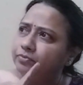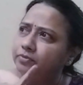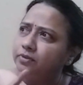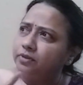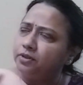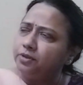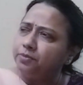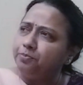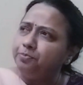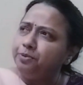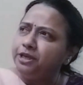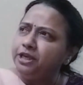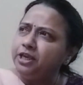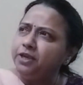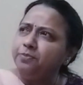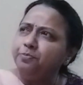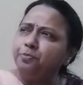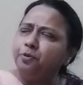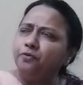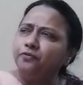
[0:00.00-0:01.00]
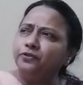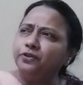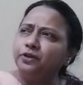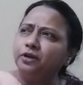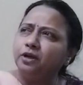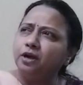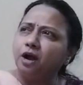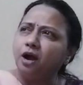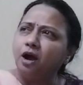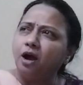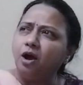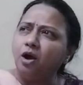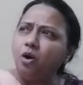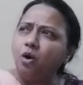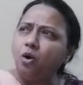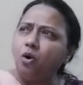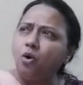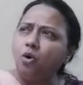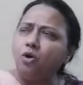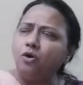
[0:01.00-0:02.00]
the beep of the car
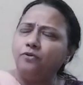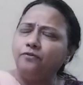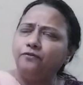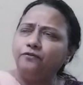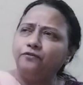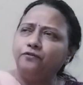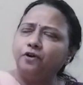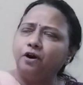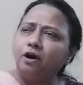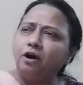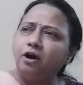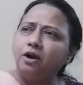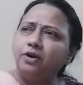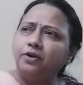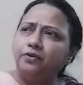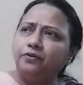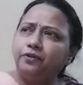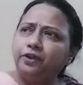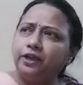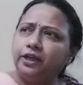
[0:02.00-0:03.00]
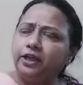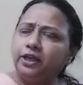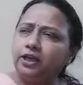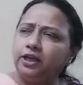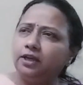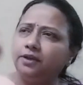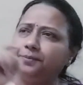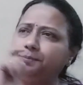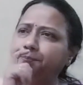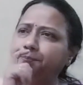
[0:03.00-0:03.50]
horn far away,